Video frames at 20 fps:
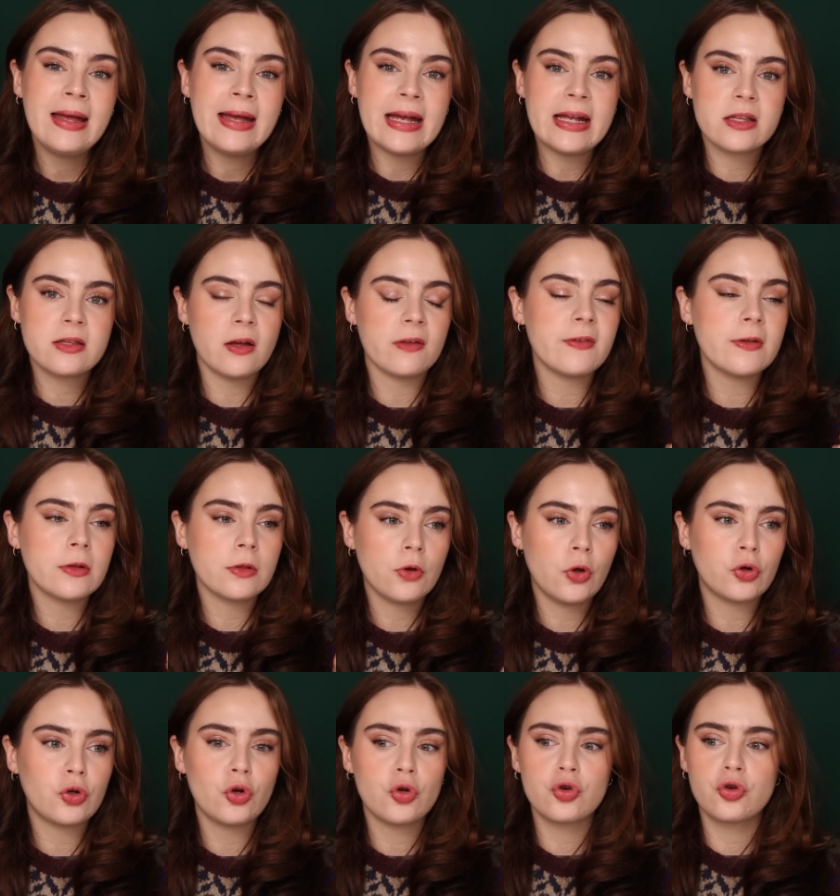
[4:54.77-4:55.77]
It doesn't
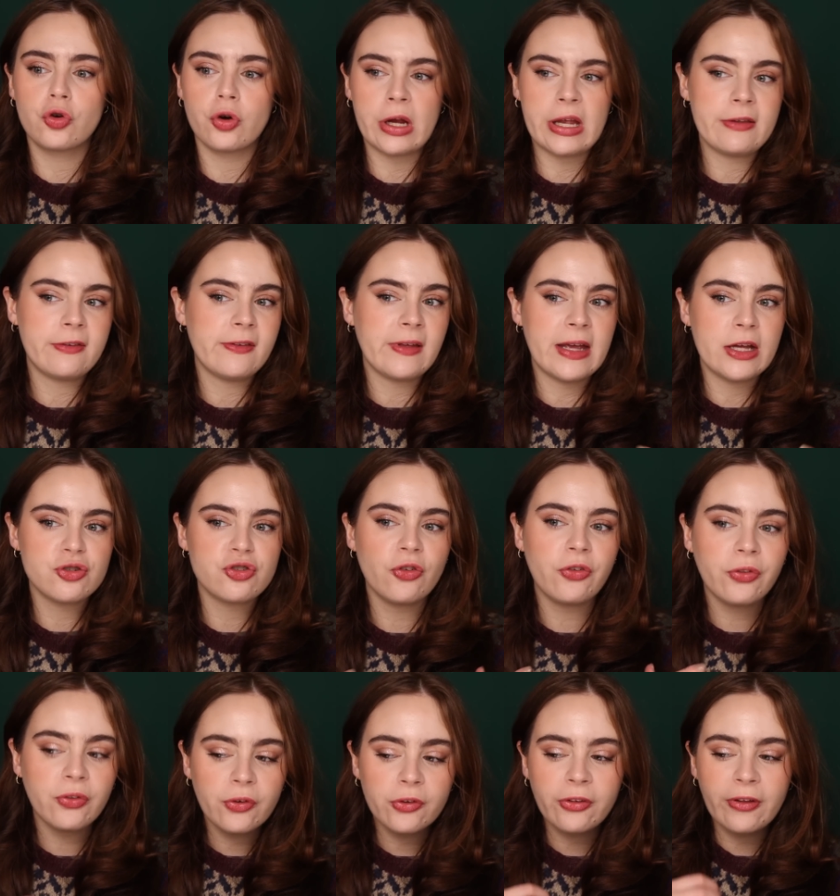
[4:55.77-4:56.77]
look greasy. It
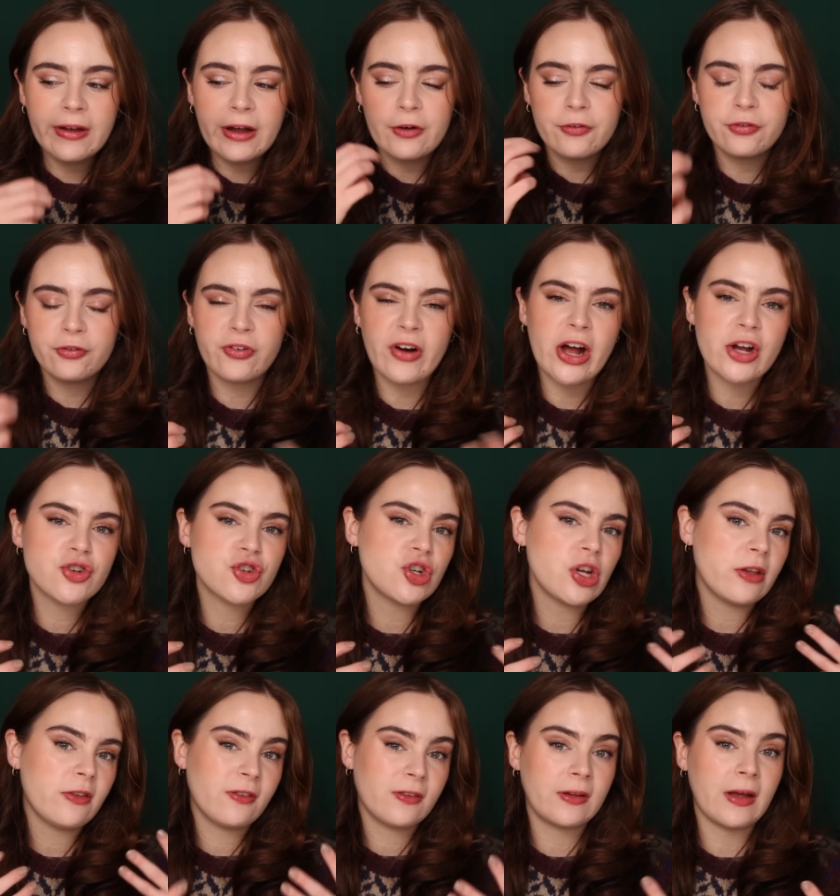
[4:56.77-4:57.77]
just looks like a
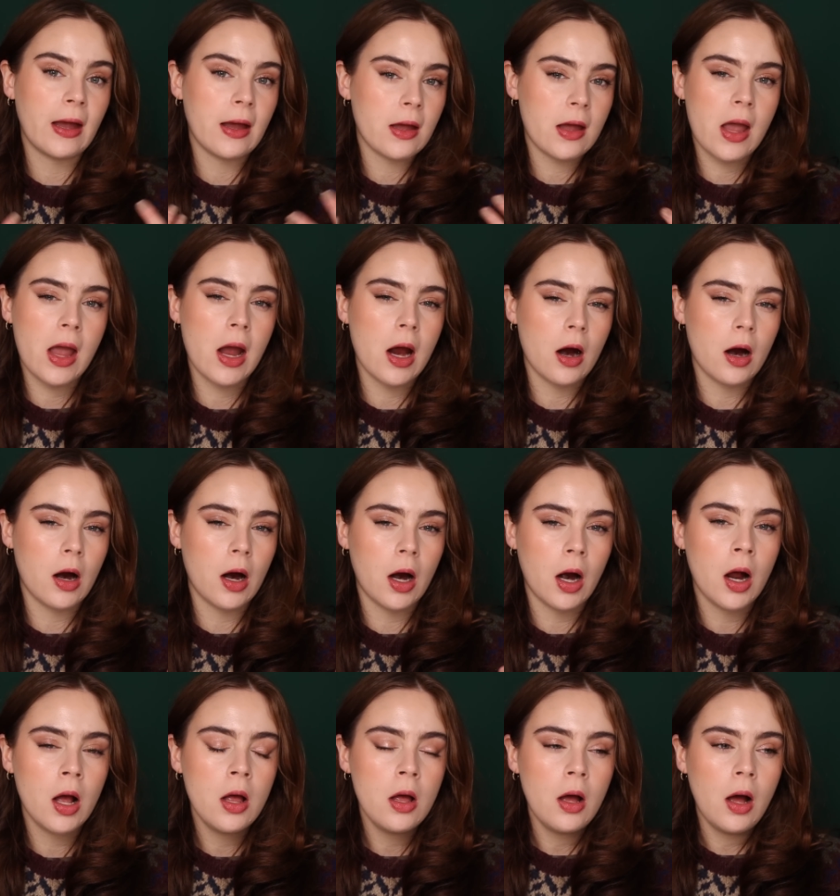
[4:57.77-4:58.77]
fresh
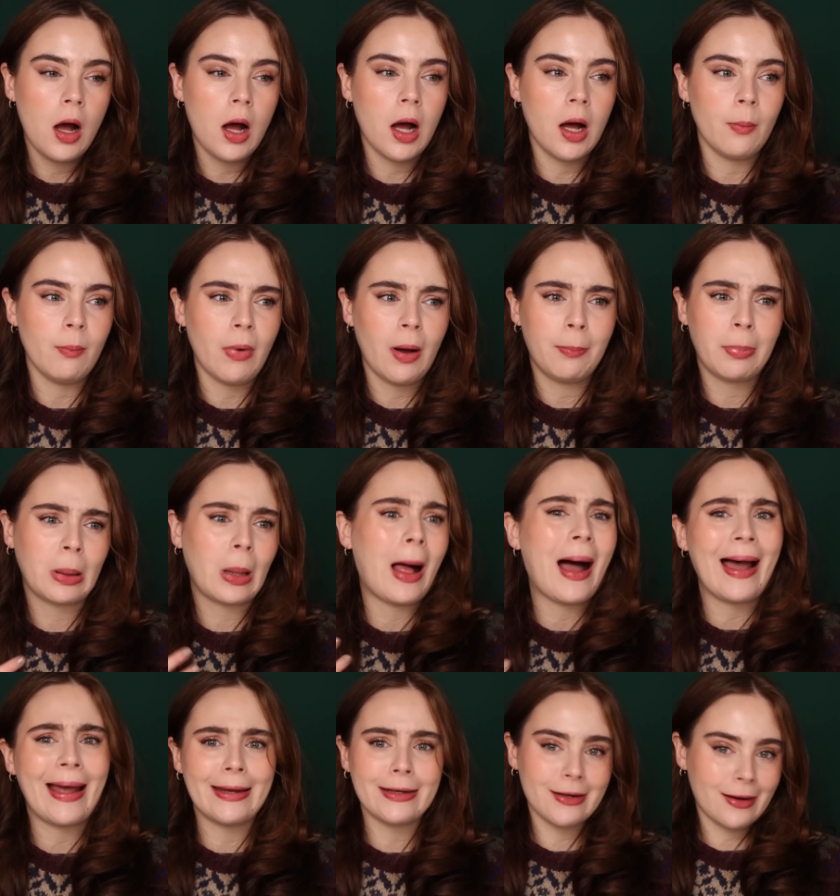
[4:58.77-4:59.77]
skincare
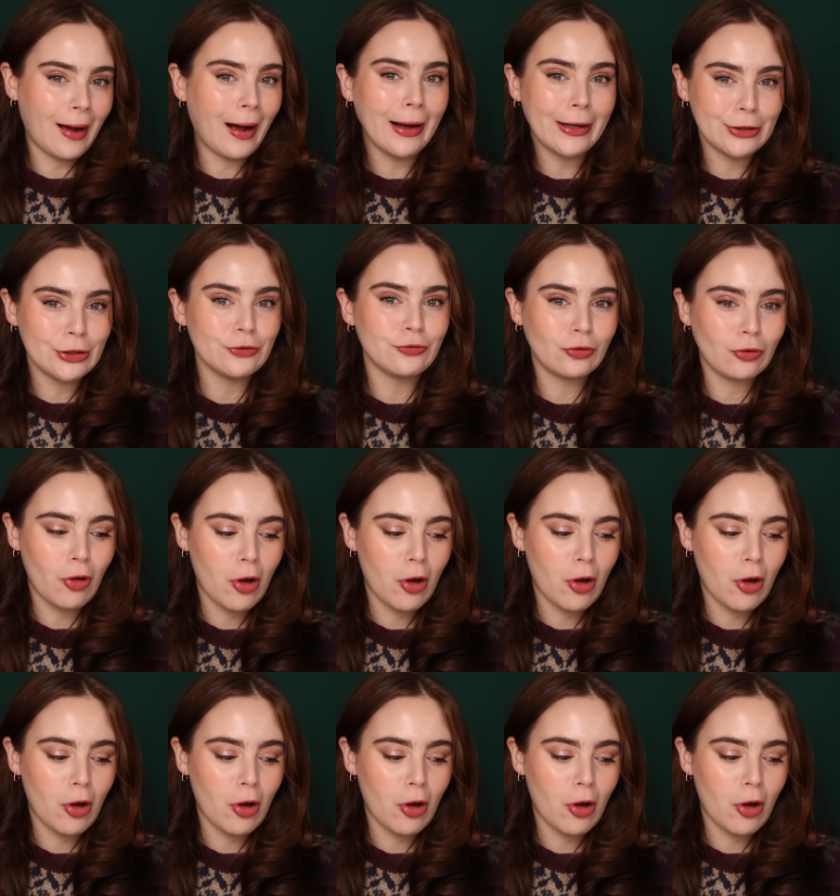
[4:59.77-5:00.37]
applied kind of